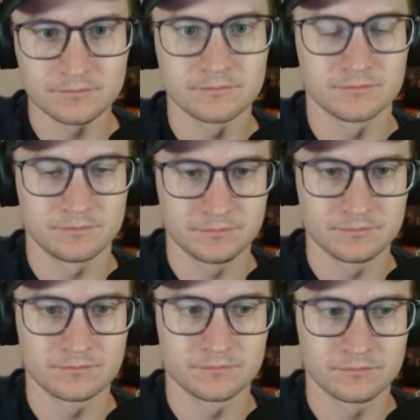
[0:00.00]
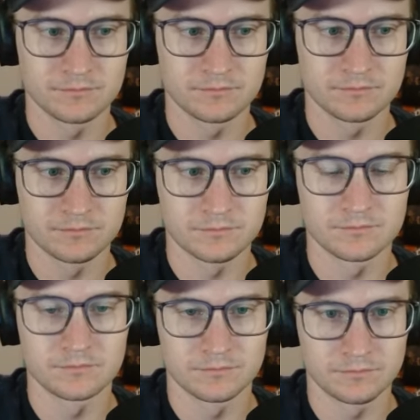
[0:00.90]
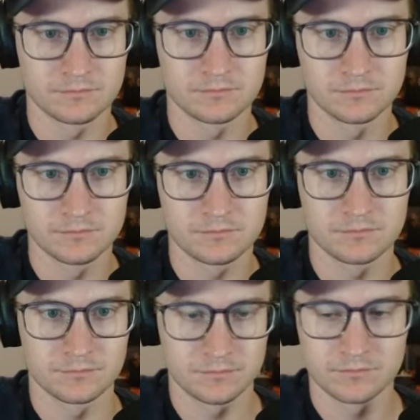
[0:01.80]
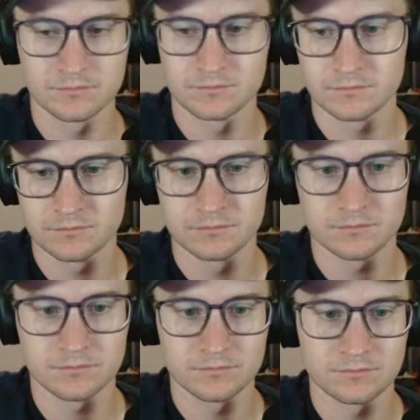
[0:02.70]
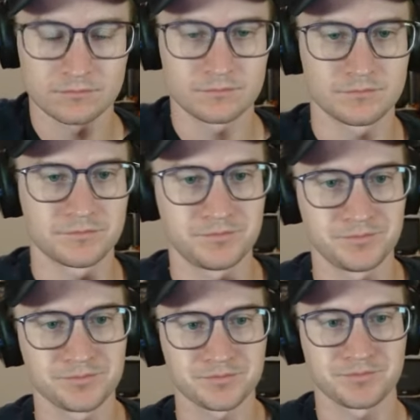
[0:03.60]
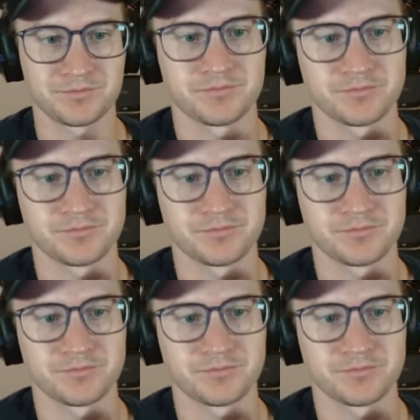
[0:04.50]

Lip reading: No words are spoken by the person on screen.